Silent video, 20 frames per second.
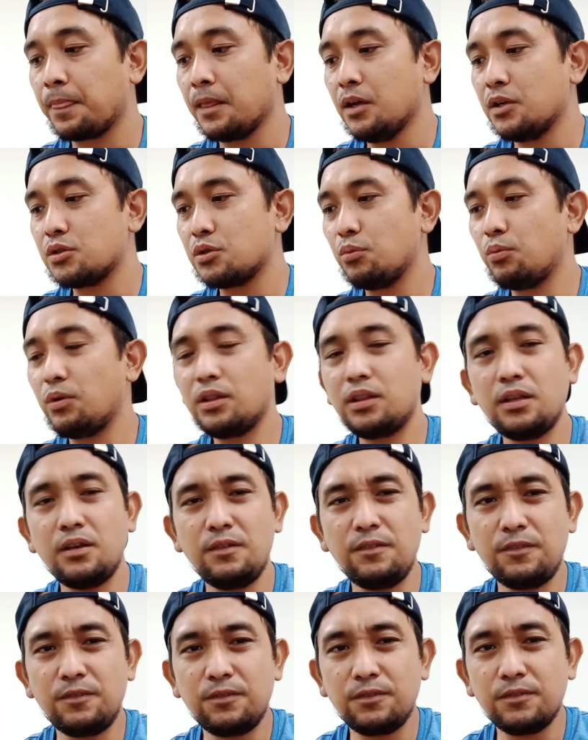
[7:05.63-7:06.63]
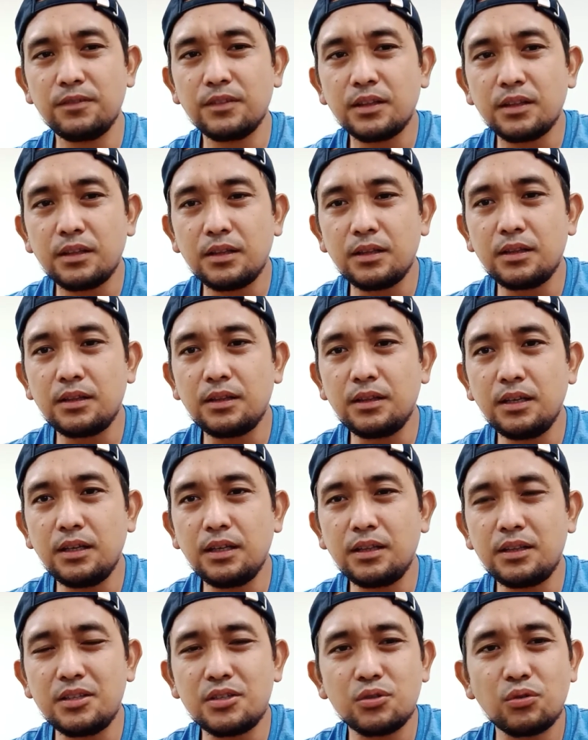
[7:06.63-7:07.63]
so what if
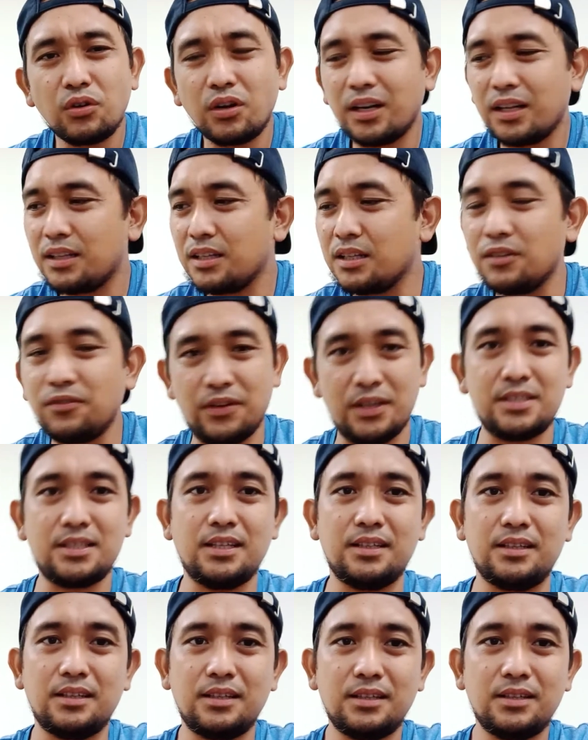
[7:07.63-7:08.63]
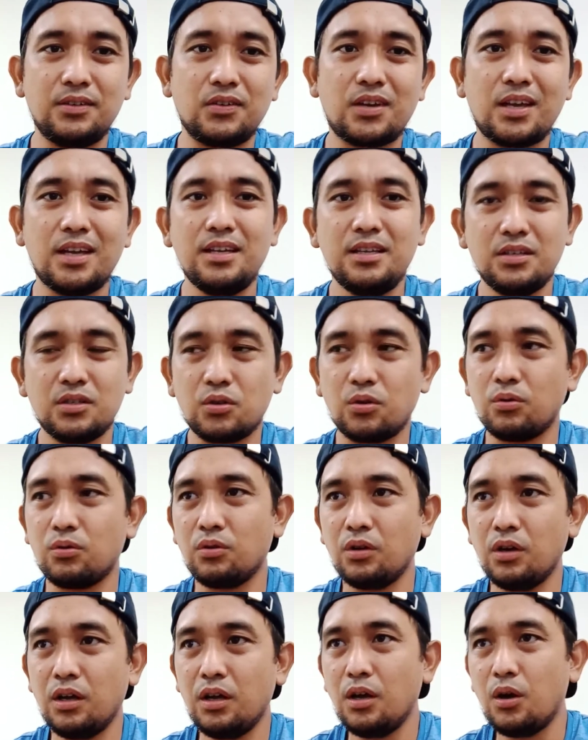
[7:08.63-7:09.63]
it is already infested? Okay, so
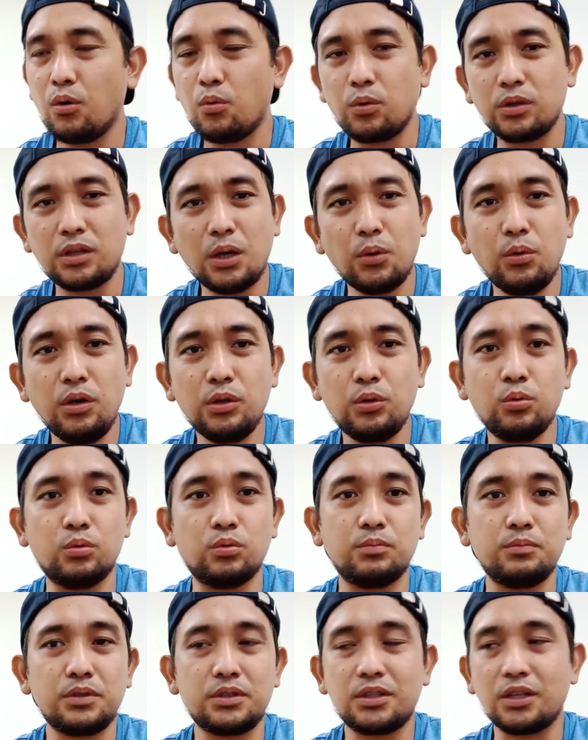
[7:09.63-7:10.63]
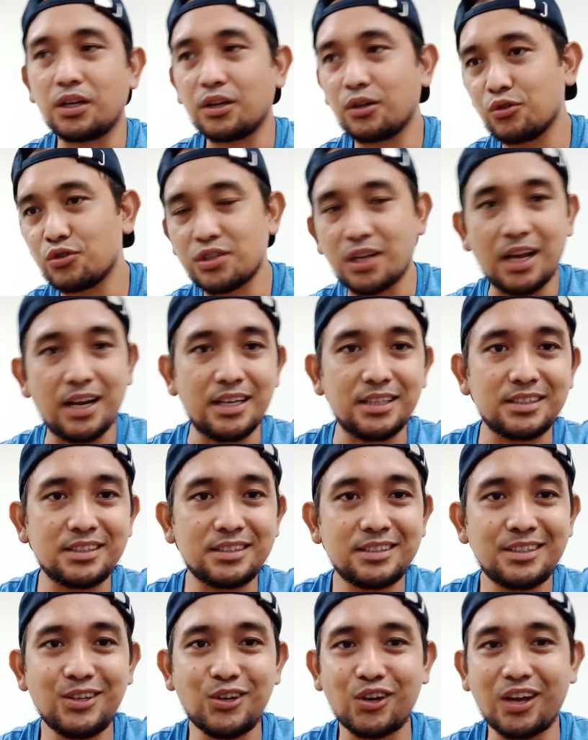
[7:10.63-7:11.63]
what I will do, Mr. Gonzalez,
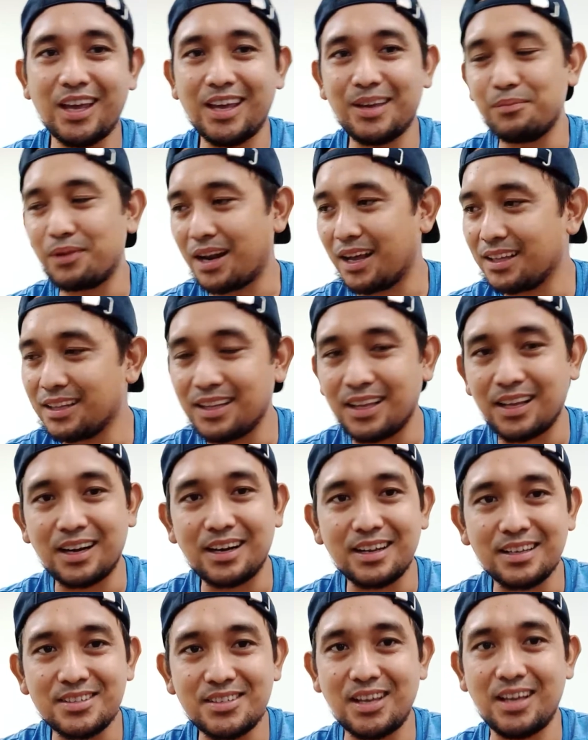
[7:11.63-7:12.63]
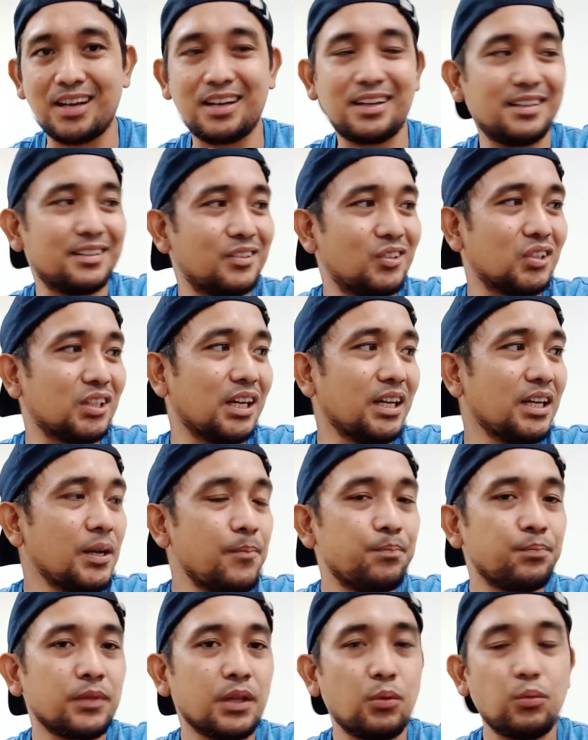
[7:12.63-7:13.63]
okay, brother, sir, okay,
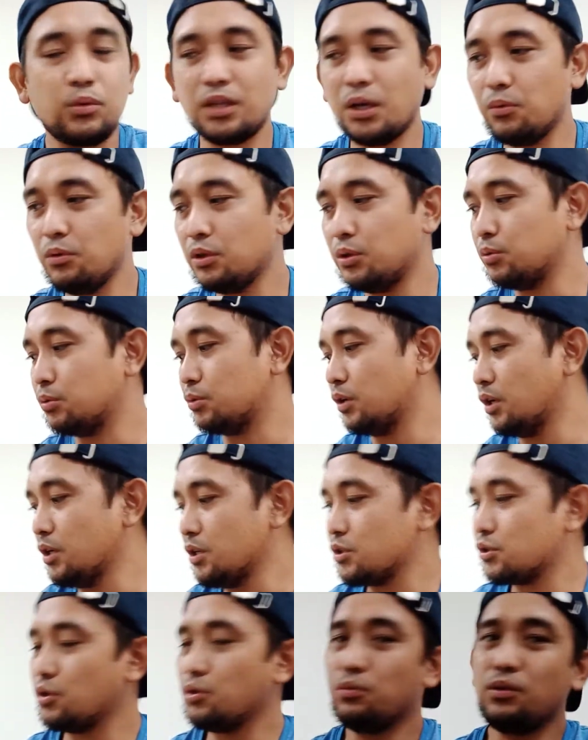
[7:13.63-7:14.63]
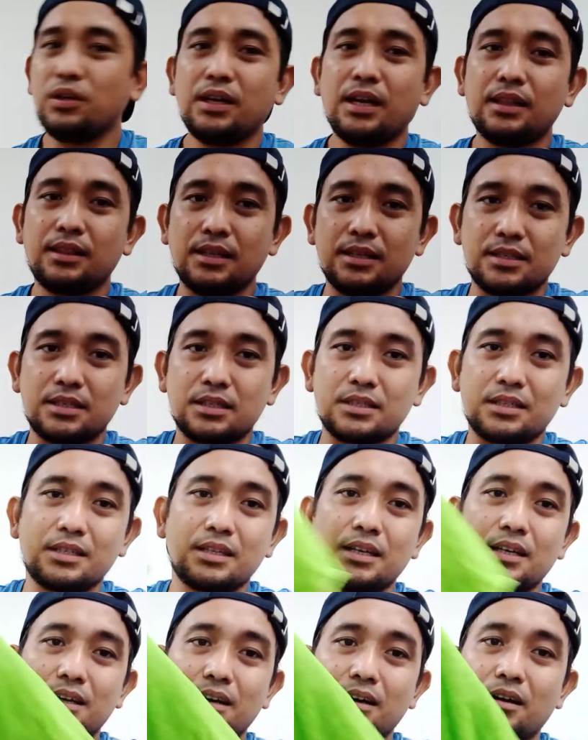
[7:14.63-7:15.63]
what I will do, so you will get this
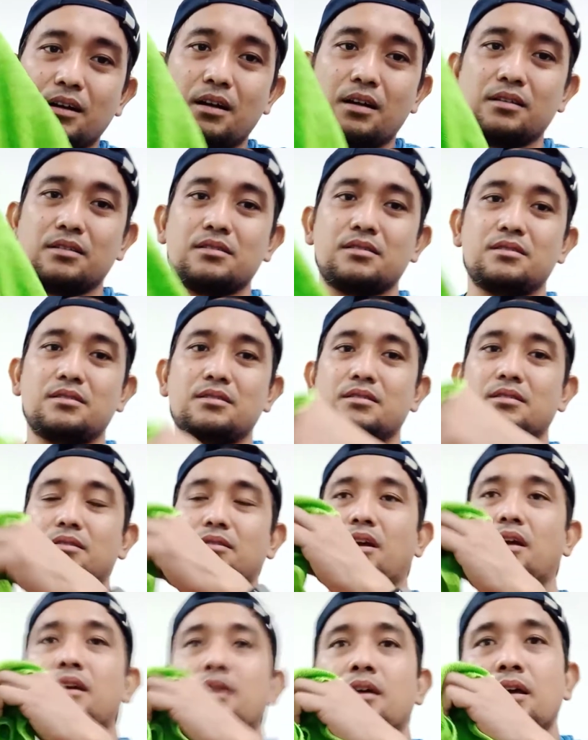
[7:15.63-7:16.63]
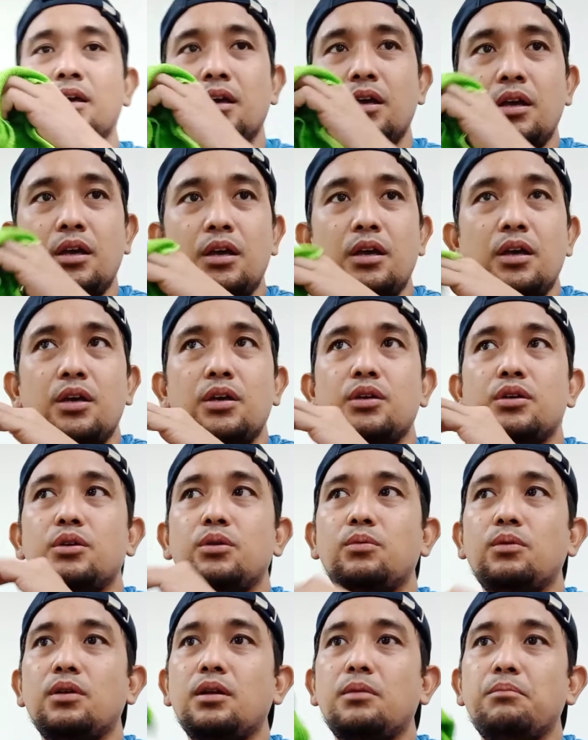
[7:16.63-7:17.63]
rugs, okay, you
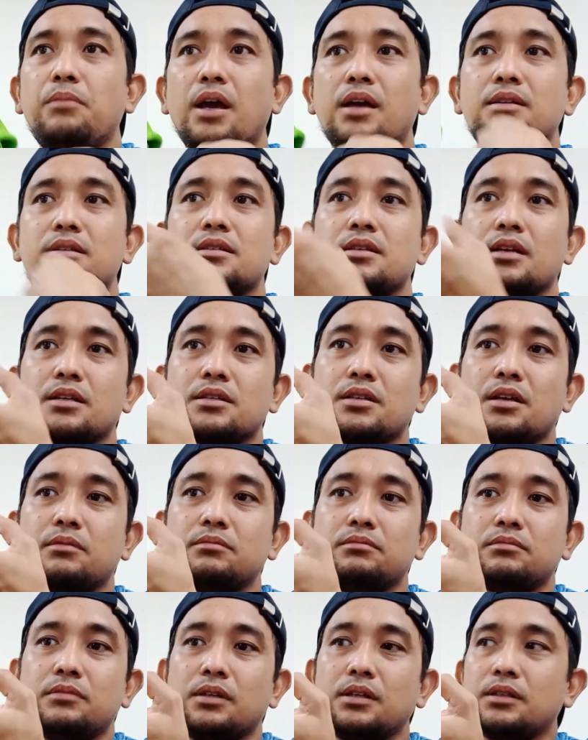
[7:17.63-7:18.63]
will mix some